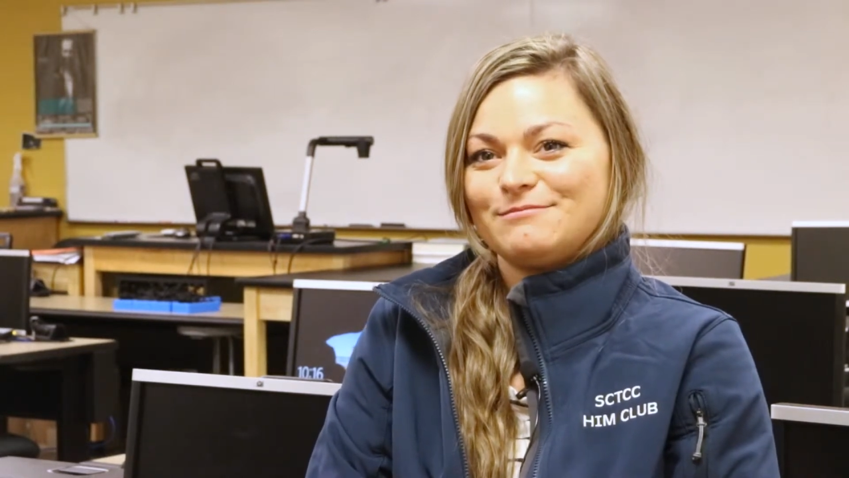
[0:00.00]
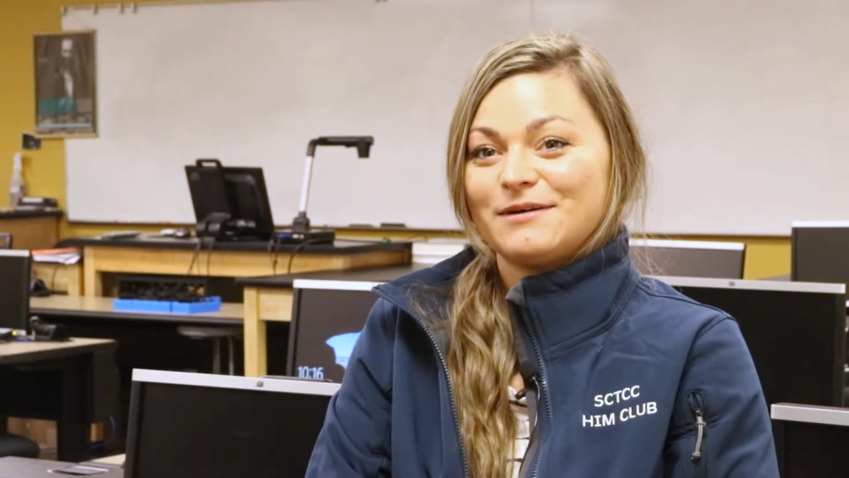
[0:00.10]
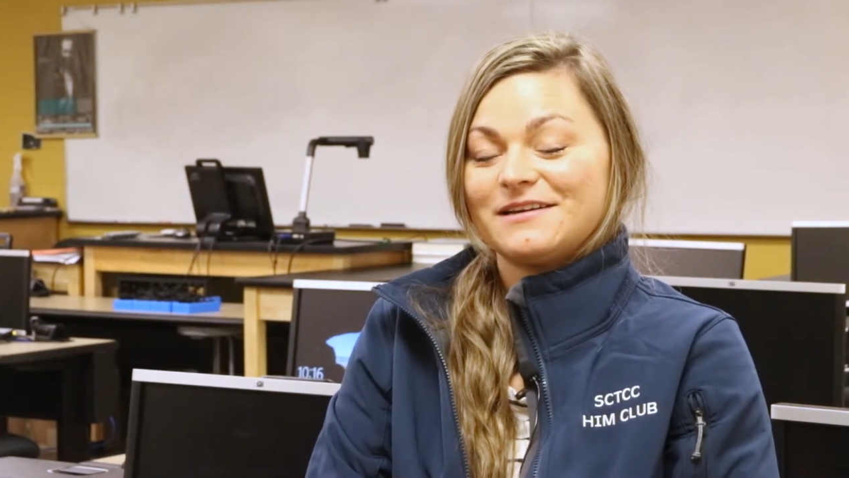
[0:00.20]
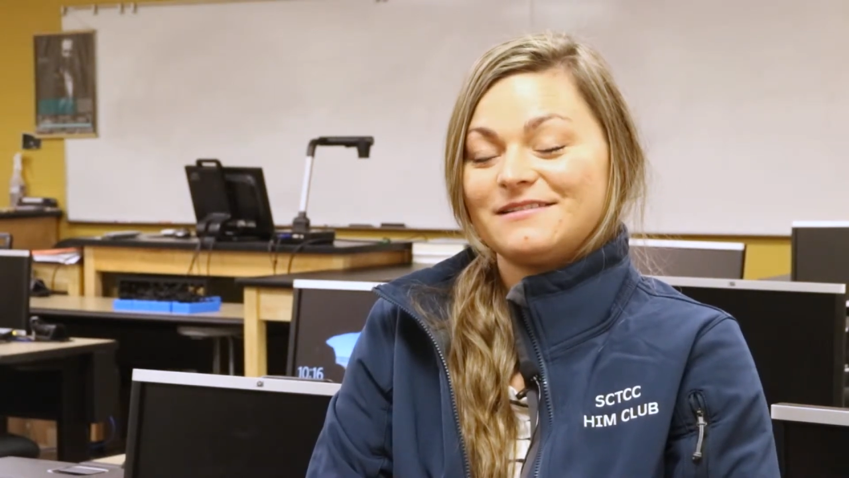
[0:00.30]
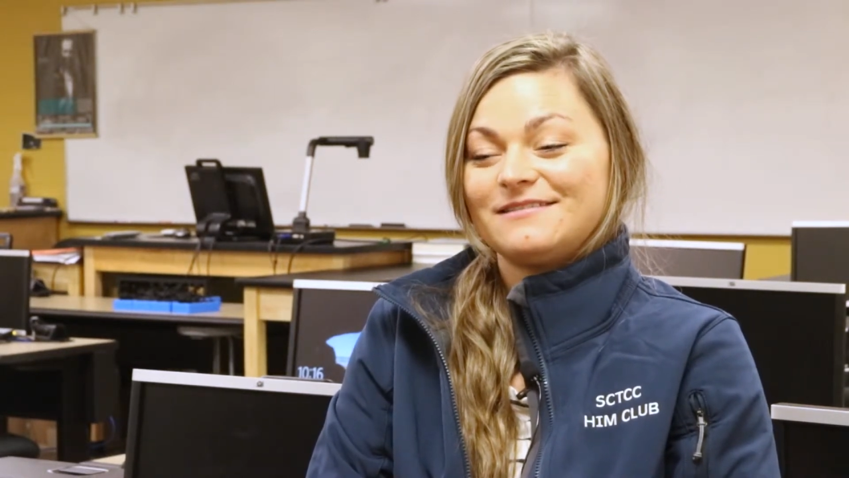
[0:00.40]

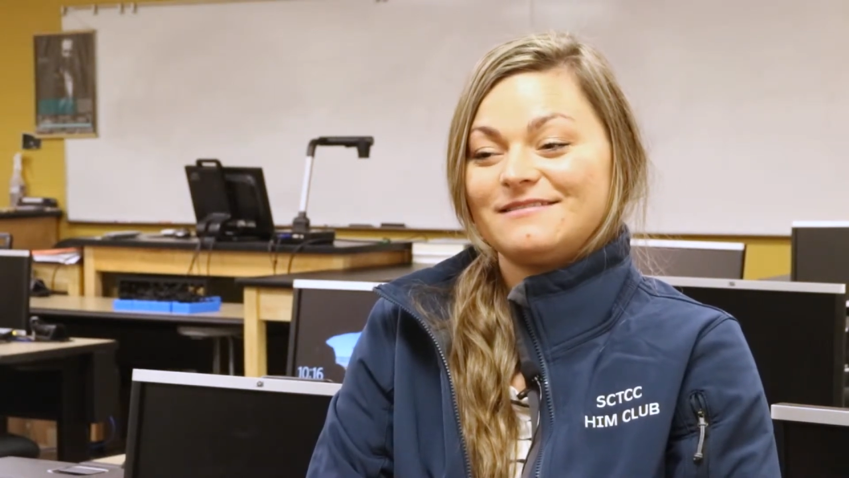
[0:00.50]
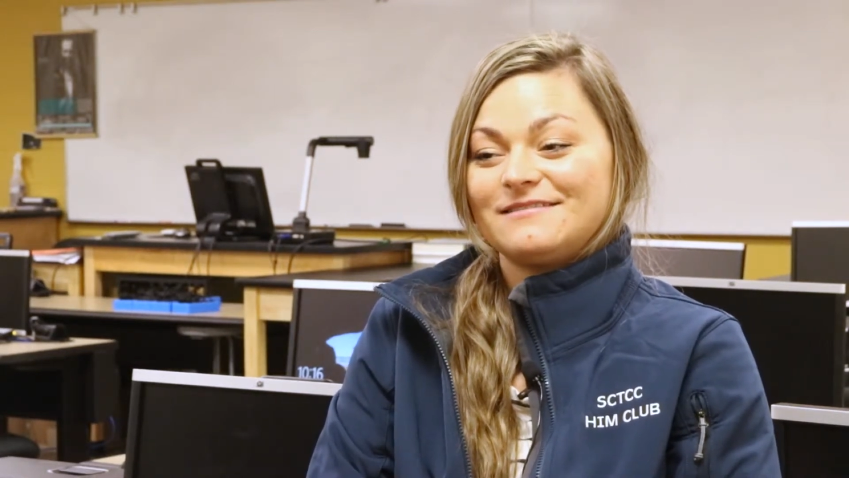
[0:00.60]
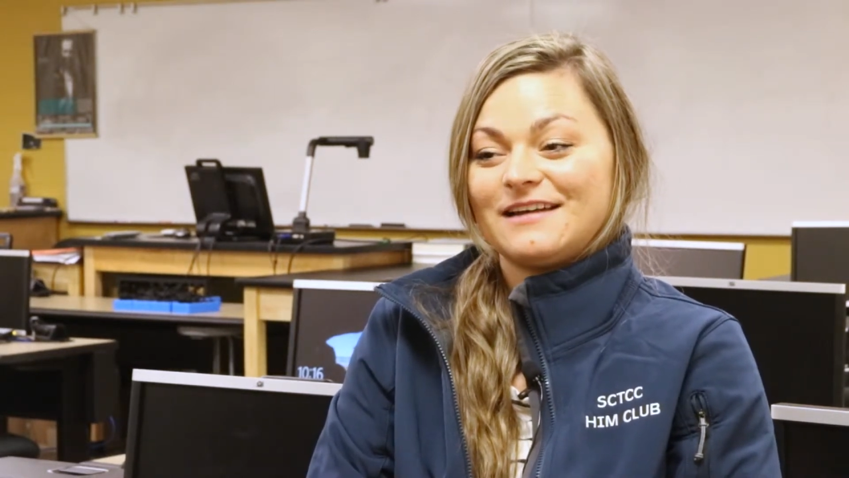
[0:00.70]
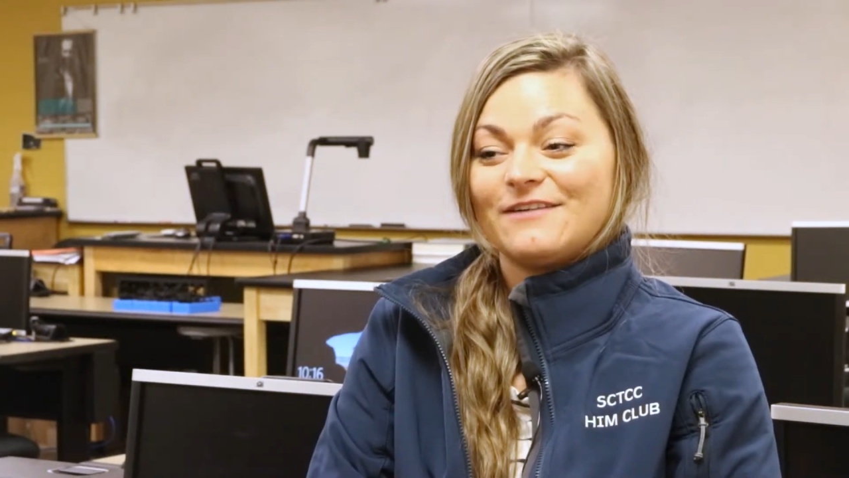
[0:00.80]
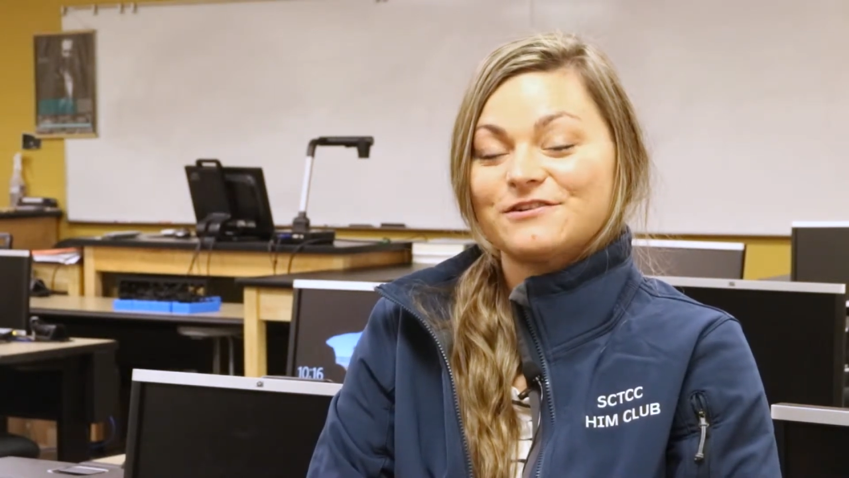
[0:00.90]
but
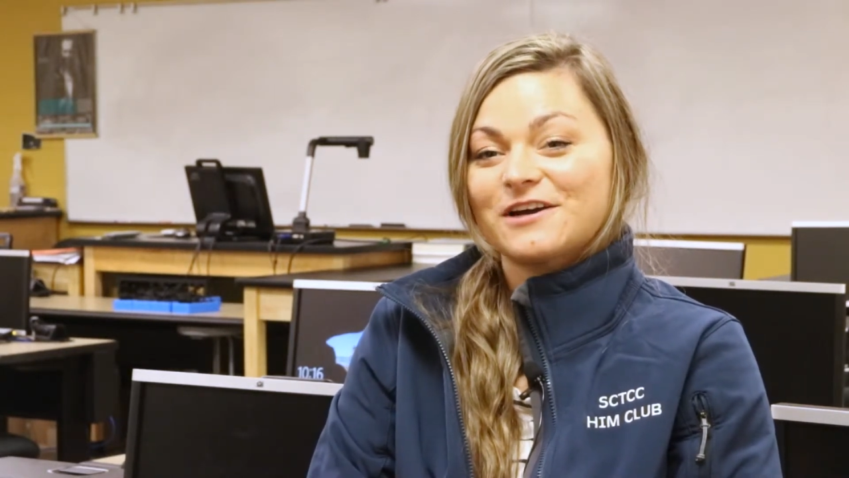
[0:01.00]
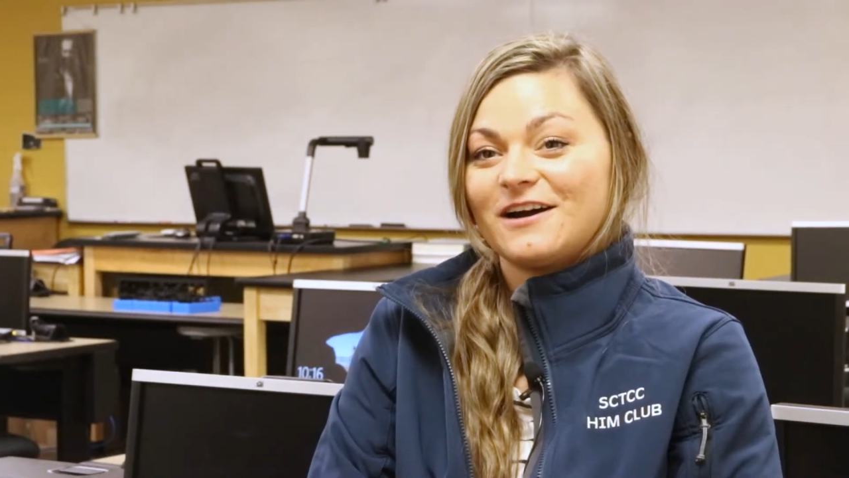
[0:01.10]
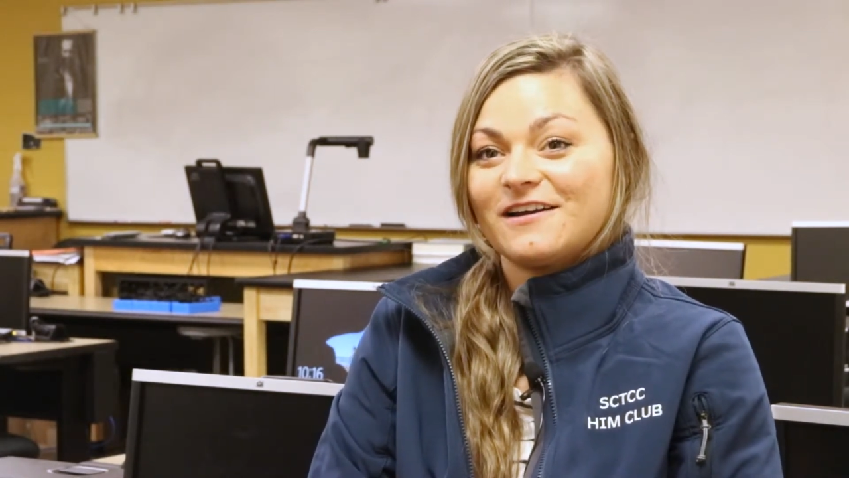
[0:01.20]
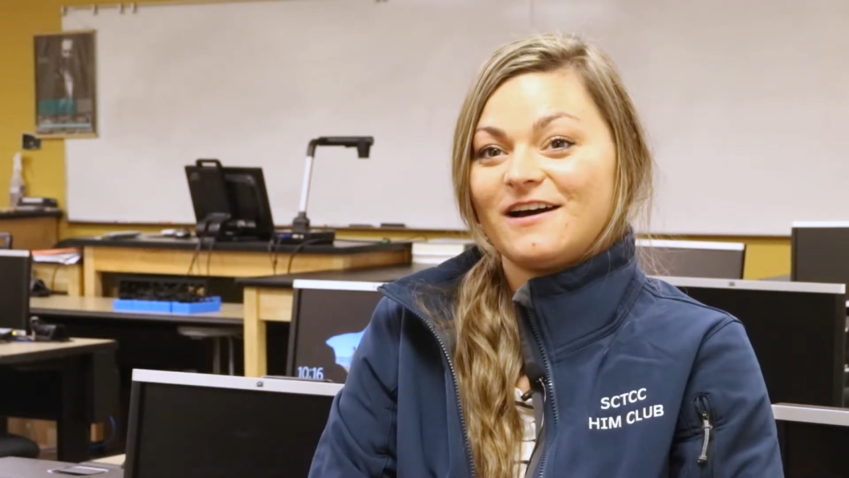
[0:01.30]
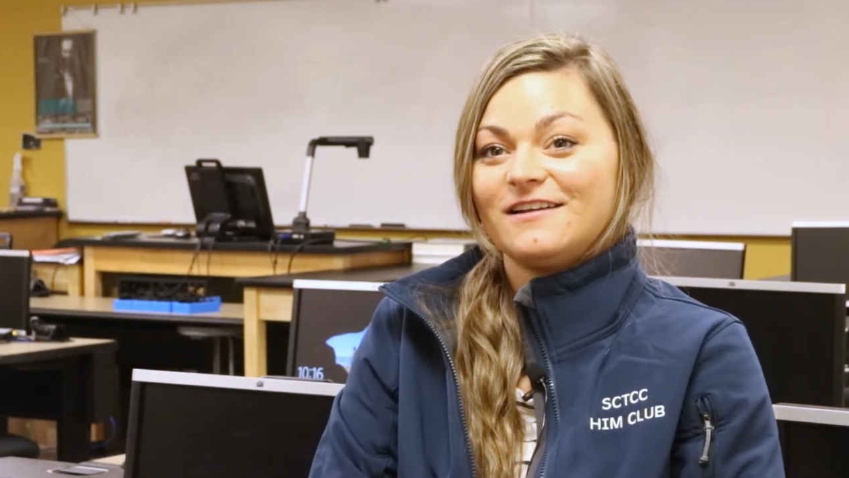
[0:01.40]
after I
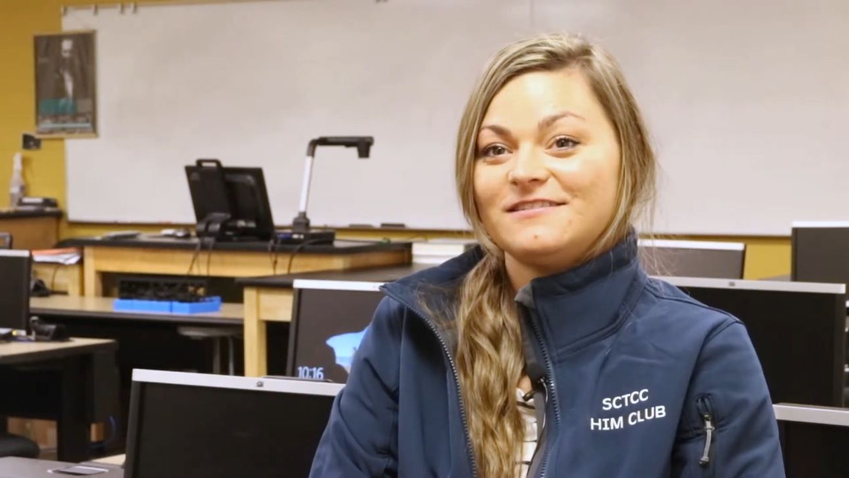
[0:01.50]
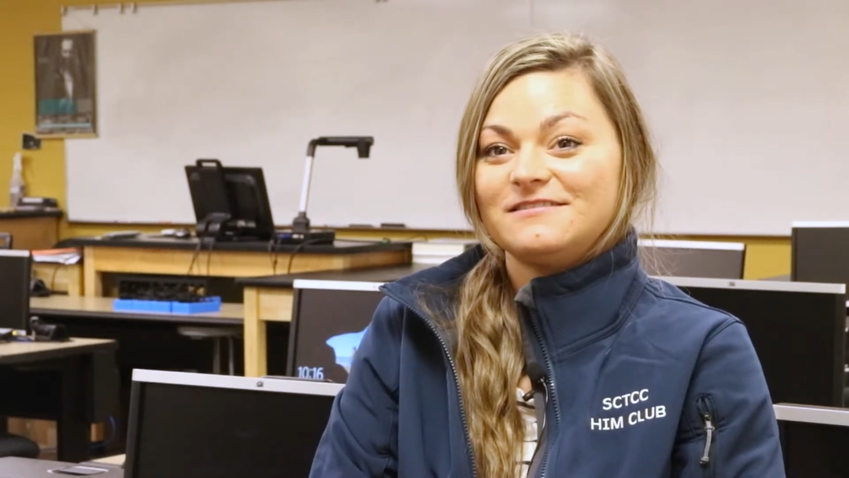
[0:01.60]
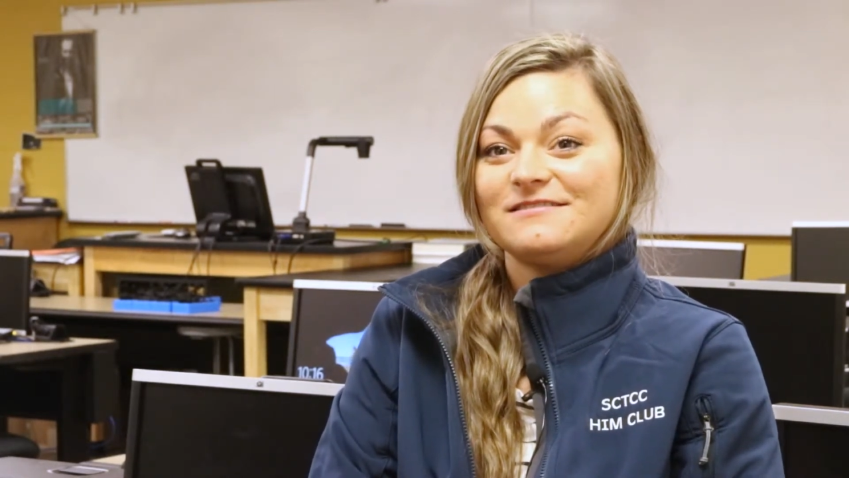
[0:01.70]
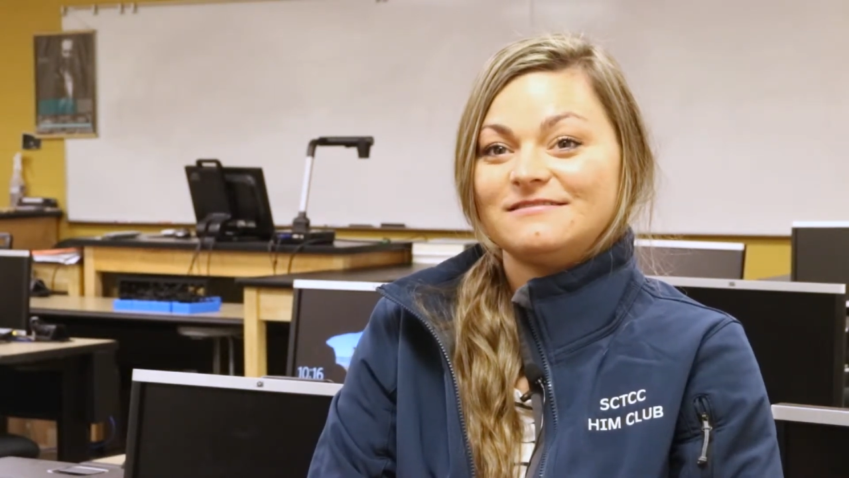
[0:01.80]
caught on,